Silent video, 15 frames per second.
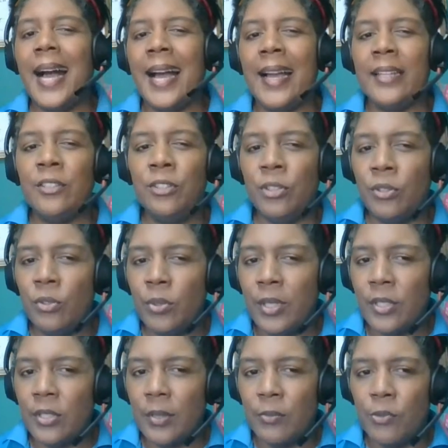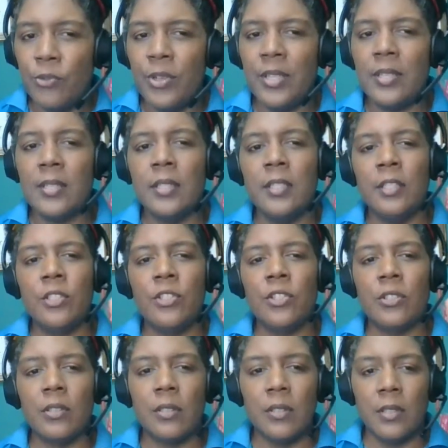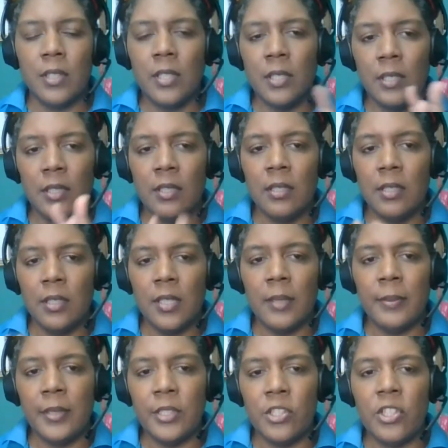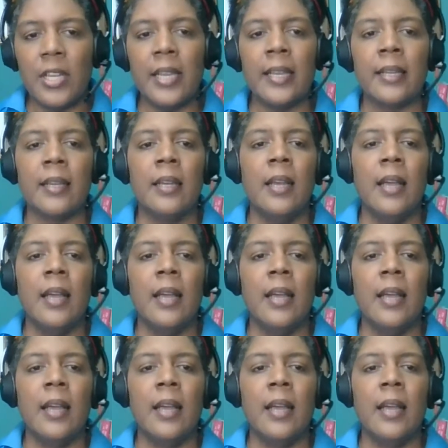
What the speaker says: and you're doing some research to double check